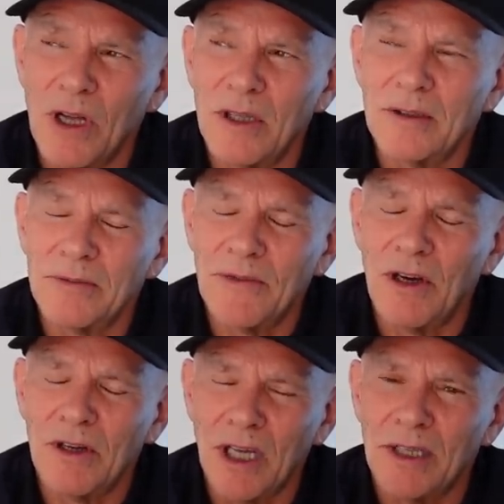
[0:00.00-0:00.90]
Well,
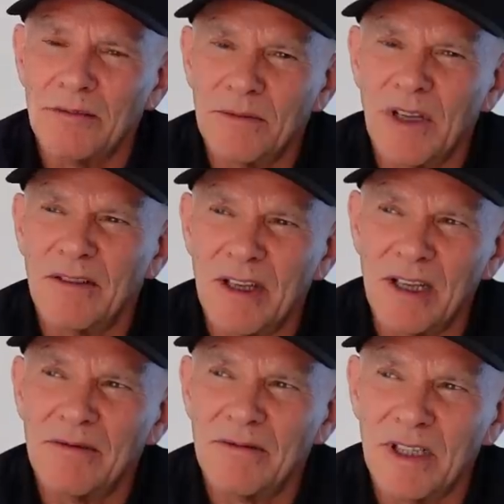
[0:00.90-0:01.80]
okay,
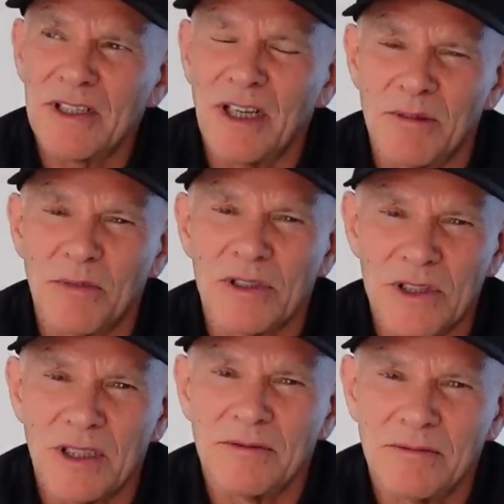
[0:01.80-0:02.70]
okay, let's go to
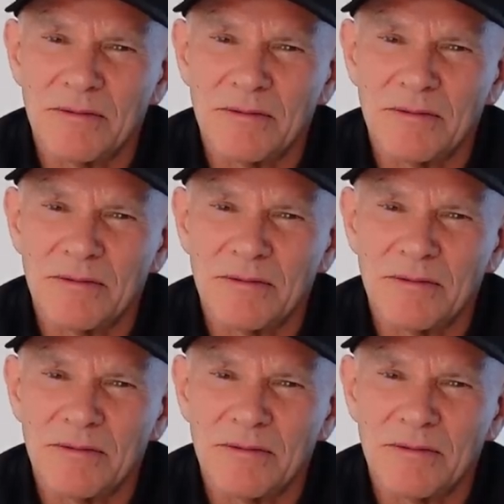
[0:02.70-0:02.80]
Monza.